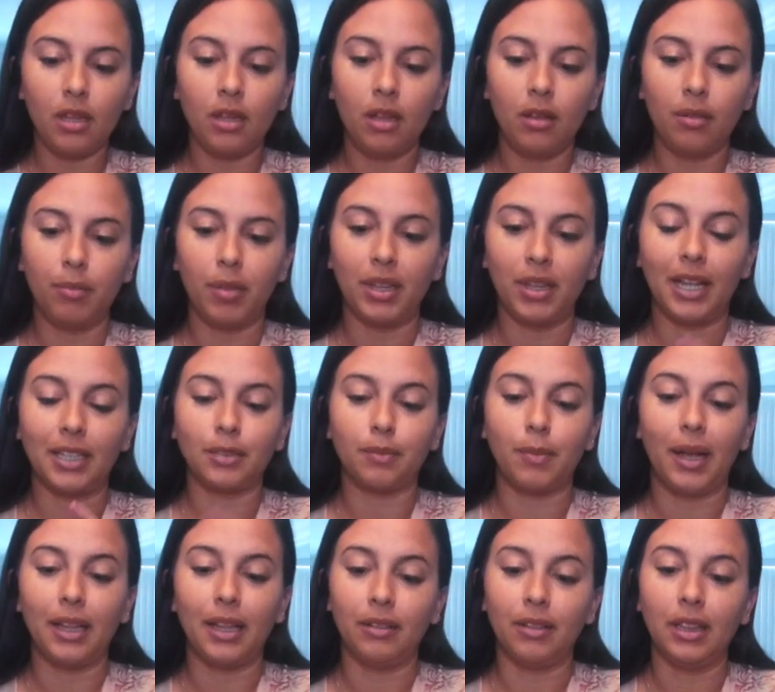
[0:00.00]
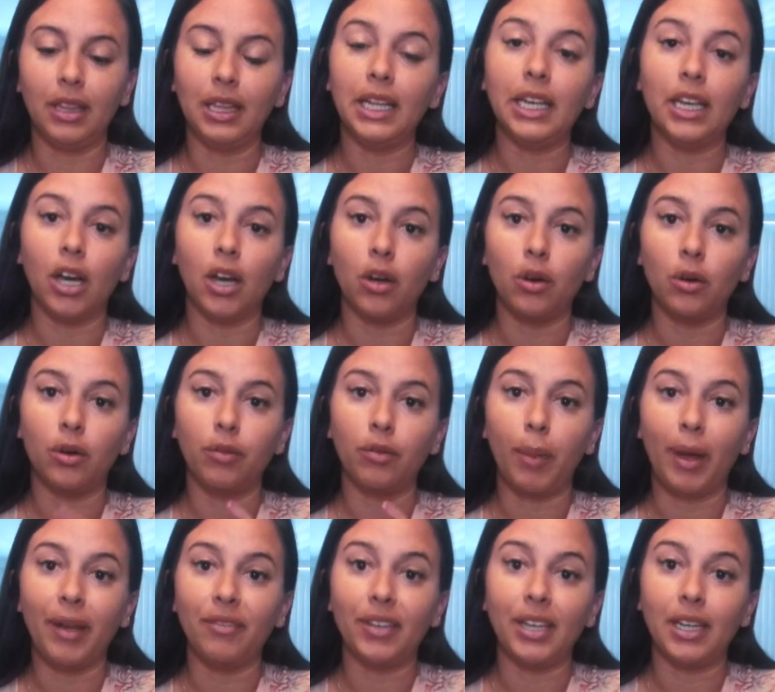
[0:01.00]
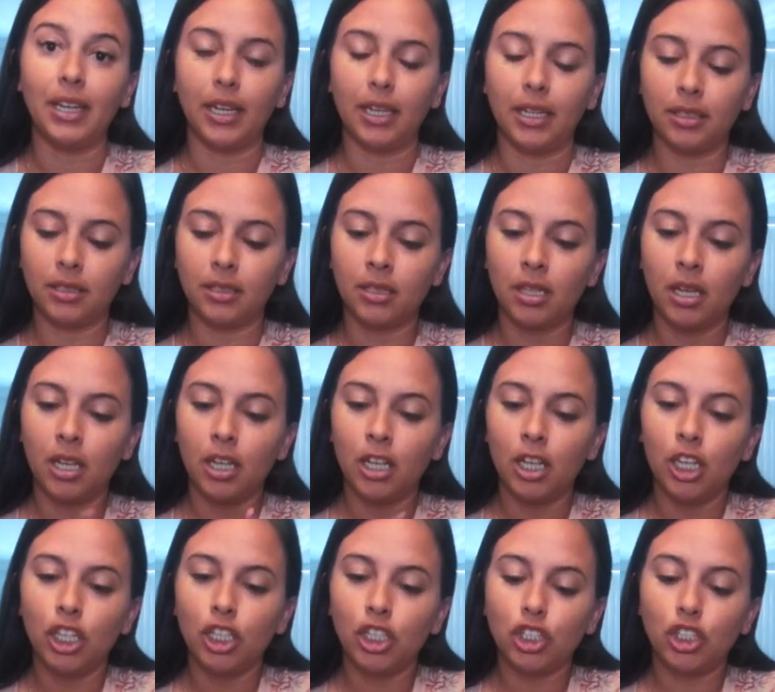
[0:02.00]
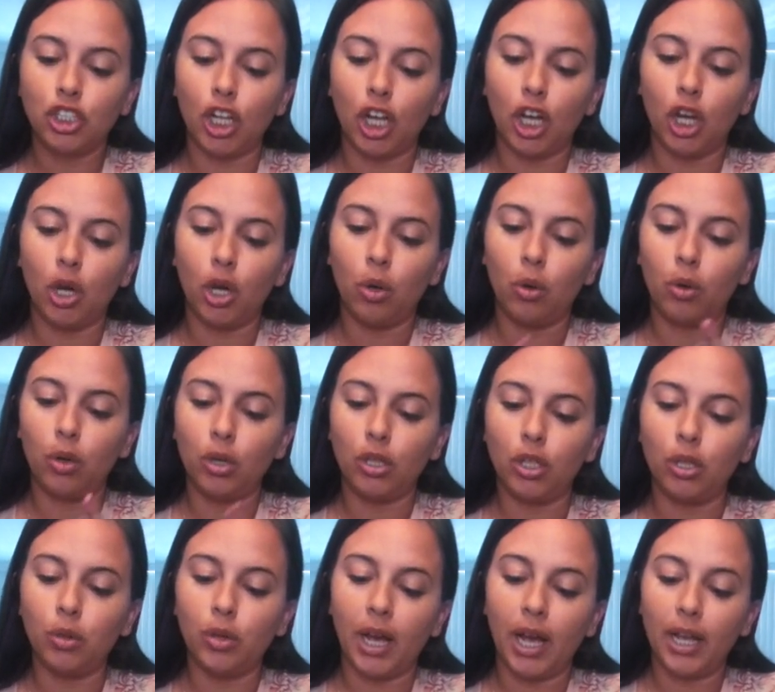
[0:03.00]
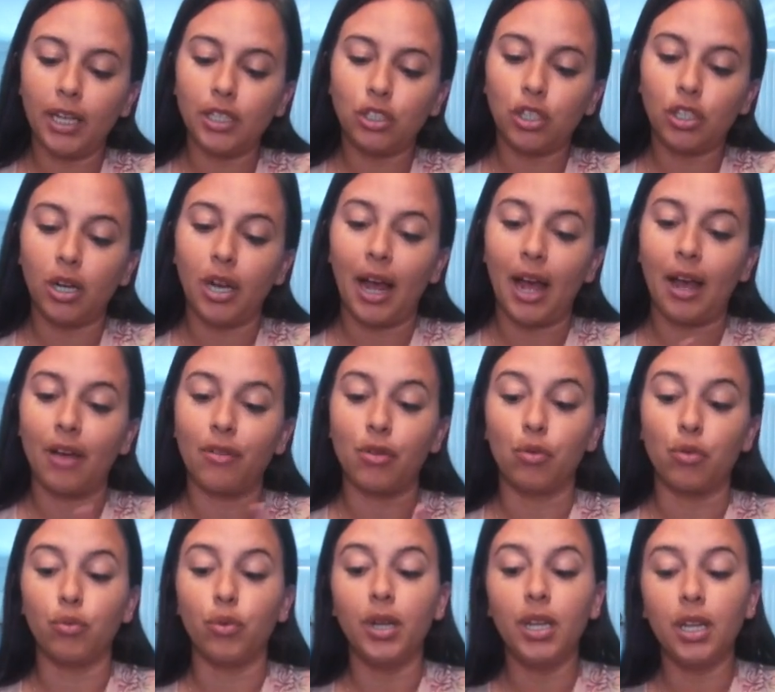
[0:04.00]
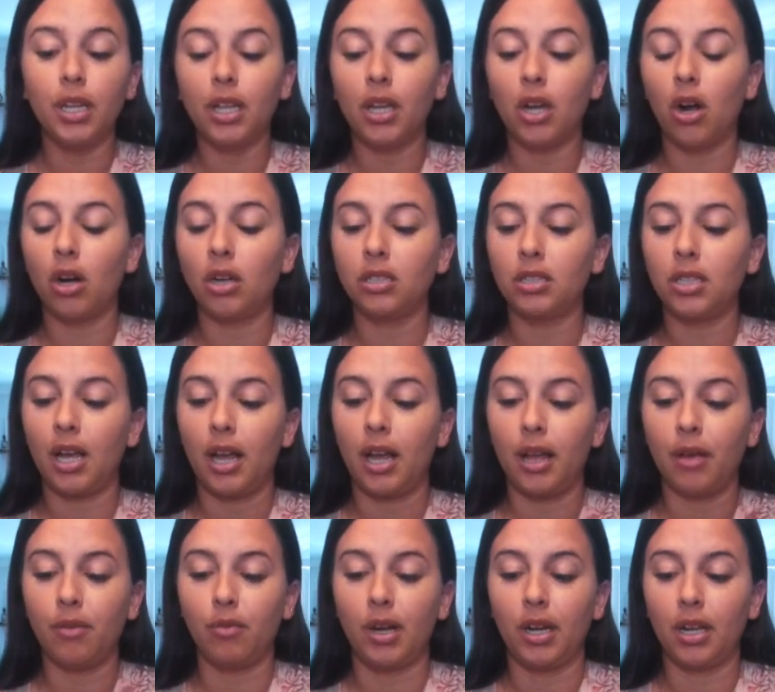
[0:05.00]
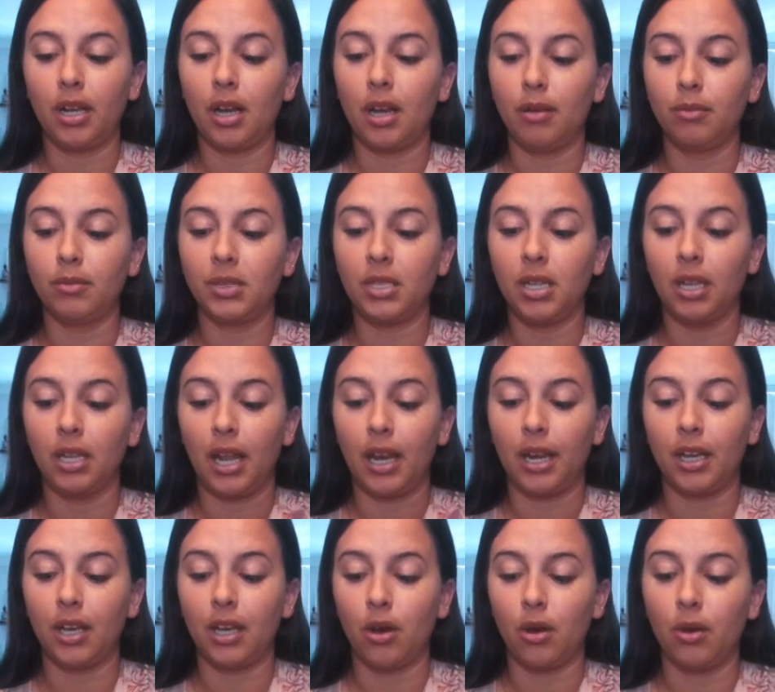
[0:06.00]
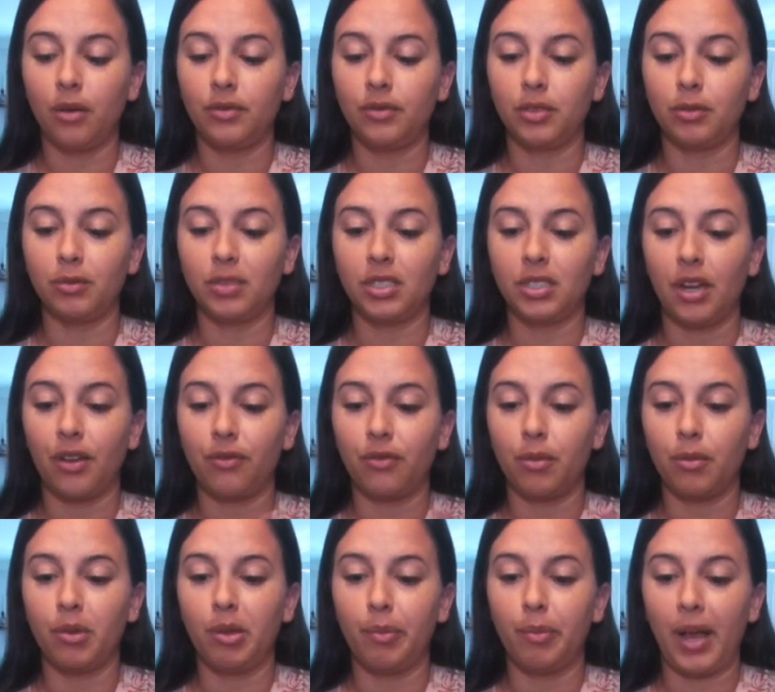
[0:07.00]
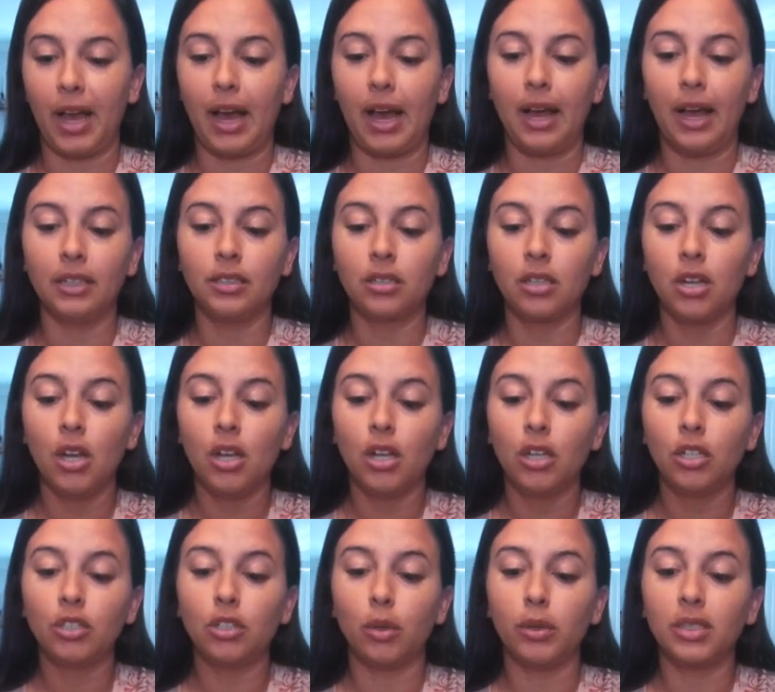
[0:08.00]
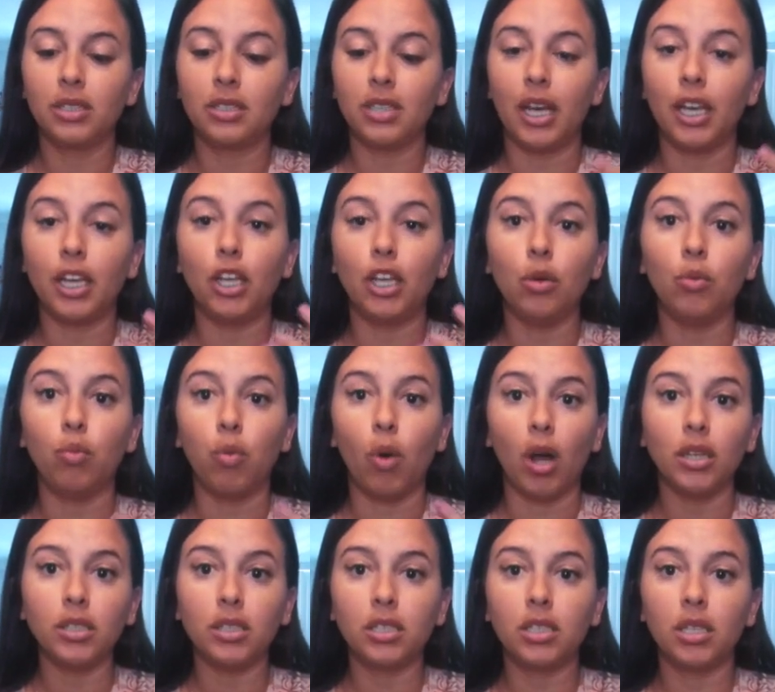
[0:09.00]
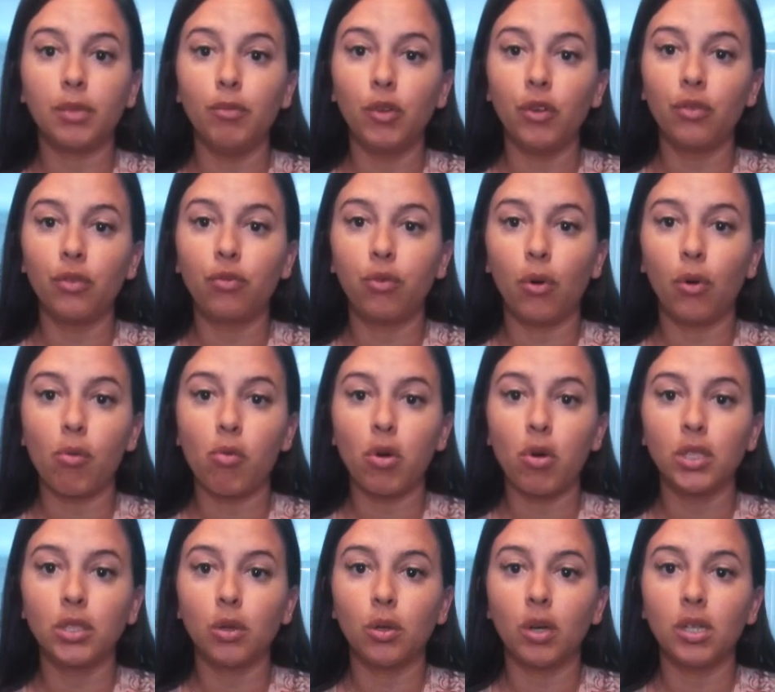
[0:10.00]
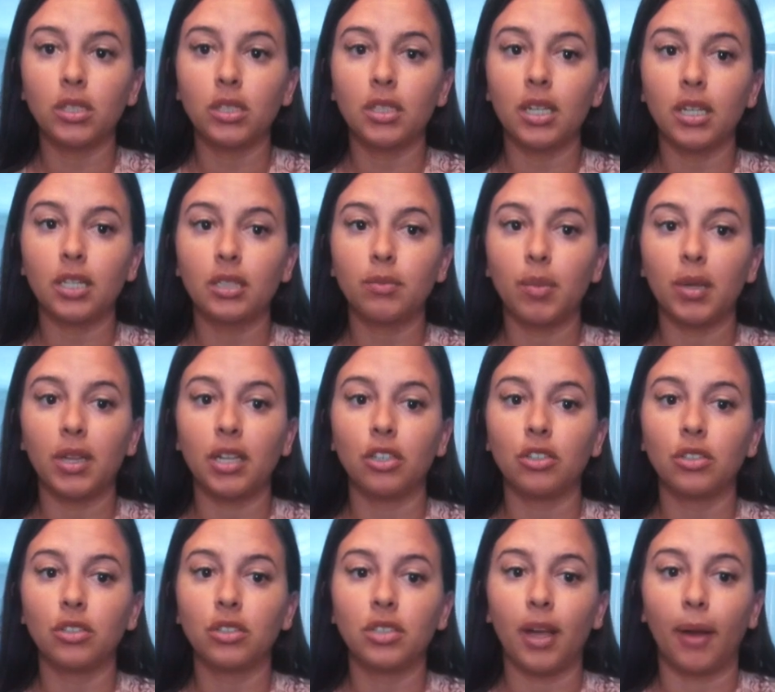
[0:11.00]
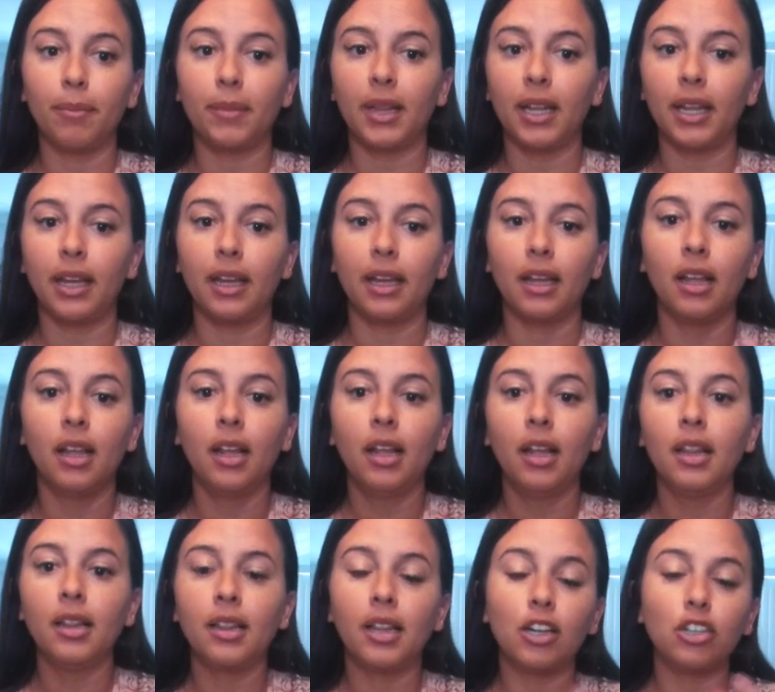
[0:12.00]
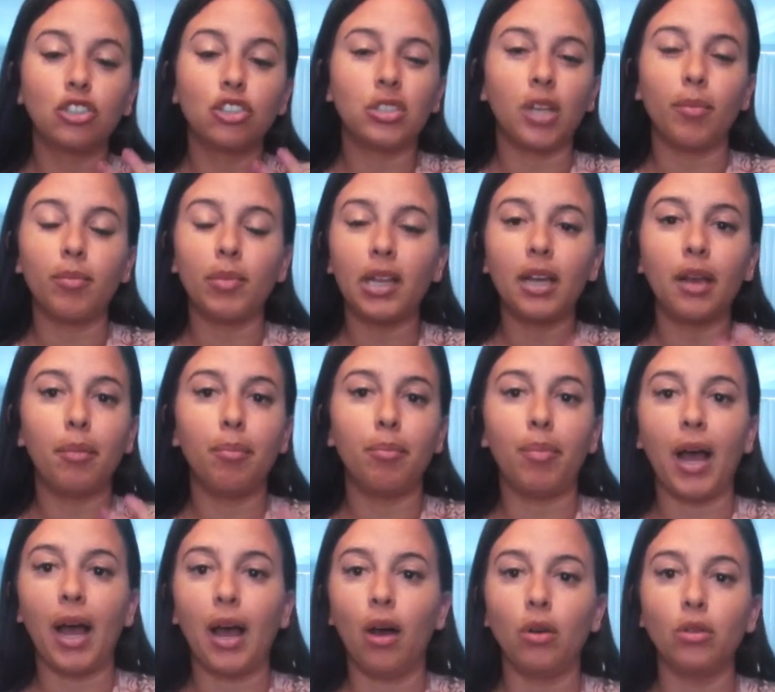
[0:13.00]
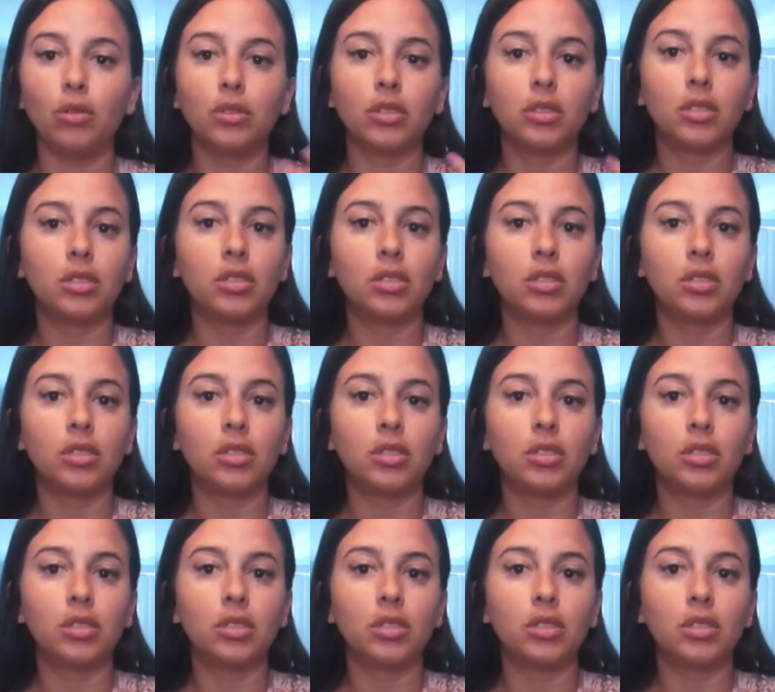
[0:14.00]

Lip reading: but that's my Leo, my Venus. So you guys could have a really hard time when it comes to letting go of some stuff from the past. So it's like you want to move forward towards this, but there's something that